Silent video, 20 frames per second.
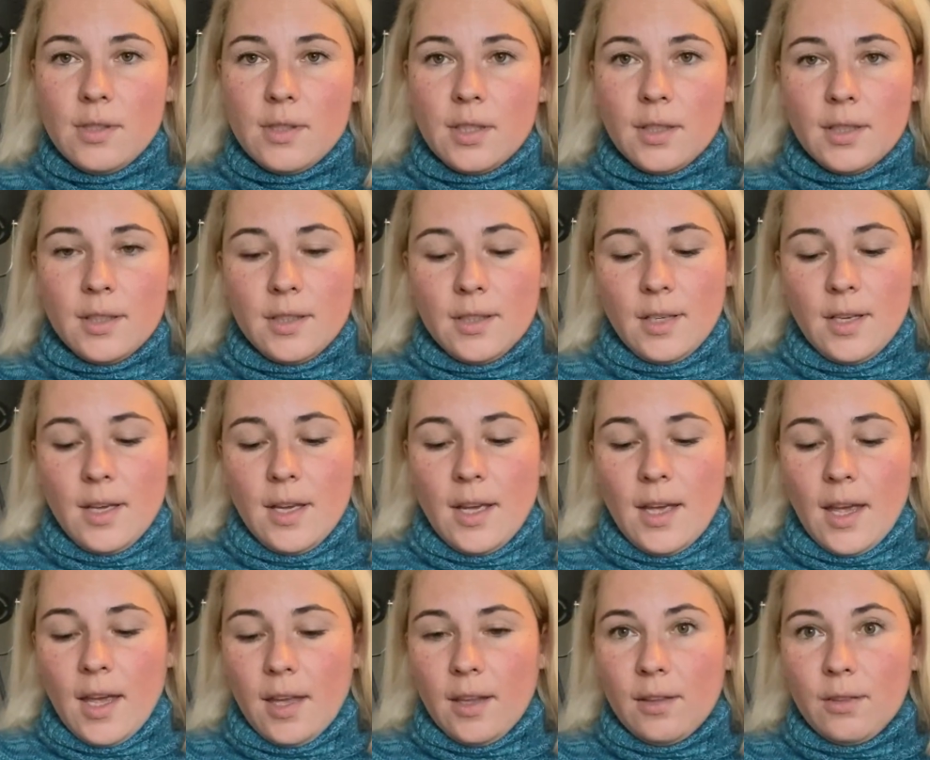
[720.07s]
that,
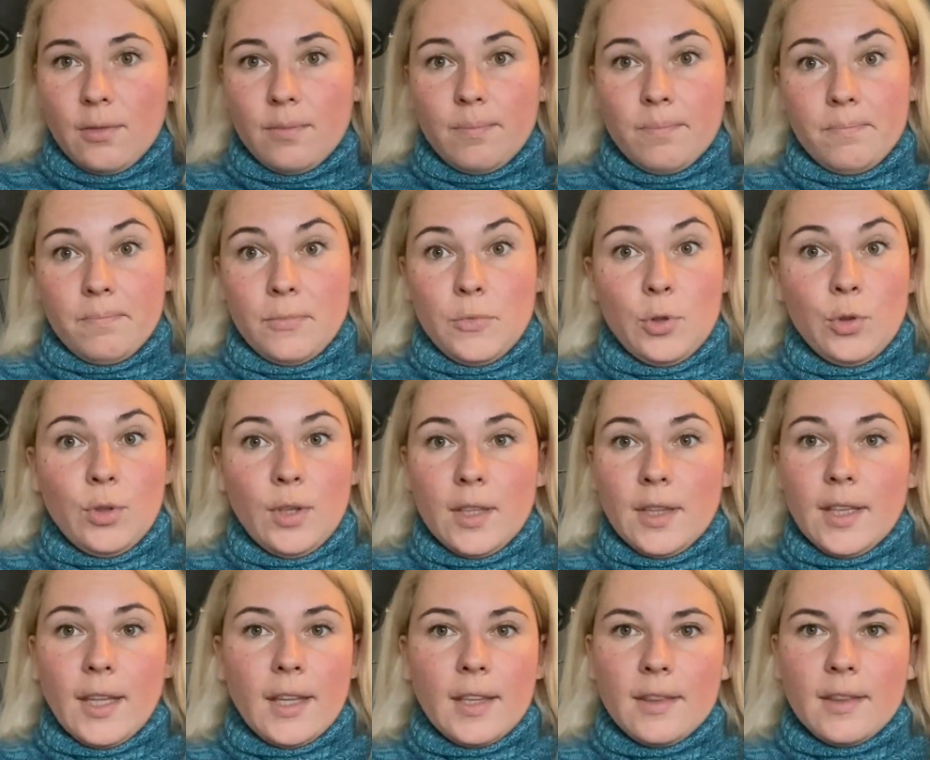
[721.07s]
and you can
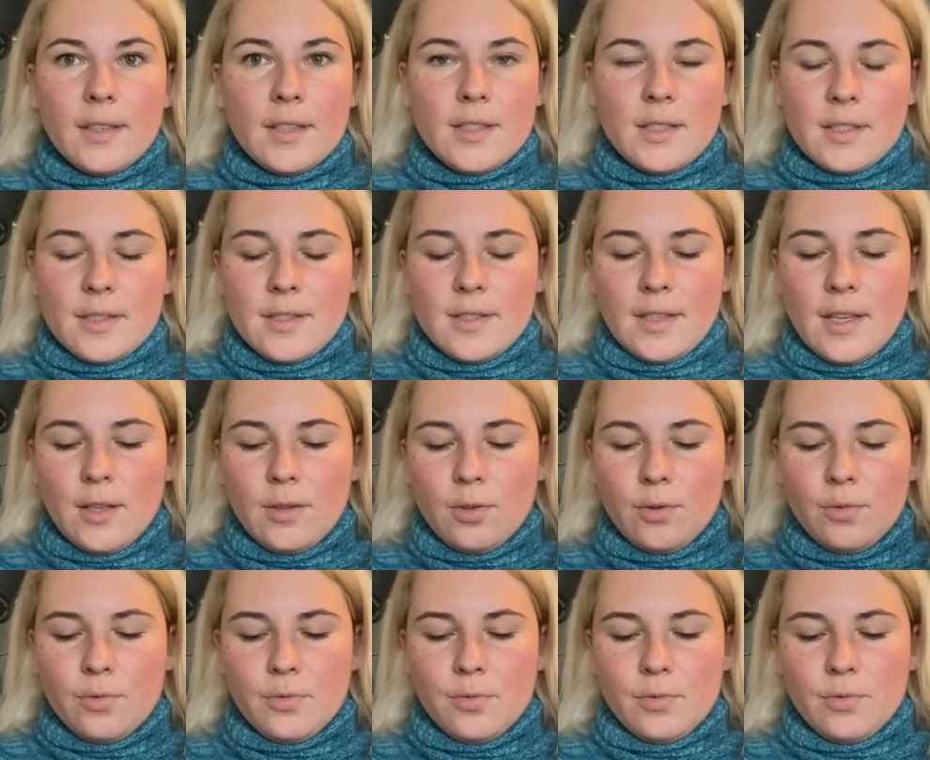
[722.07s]
get this instead of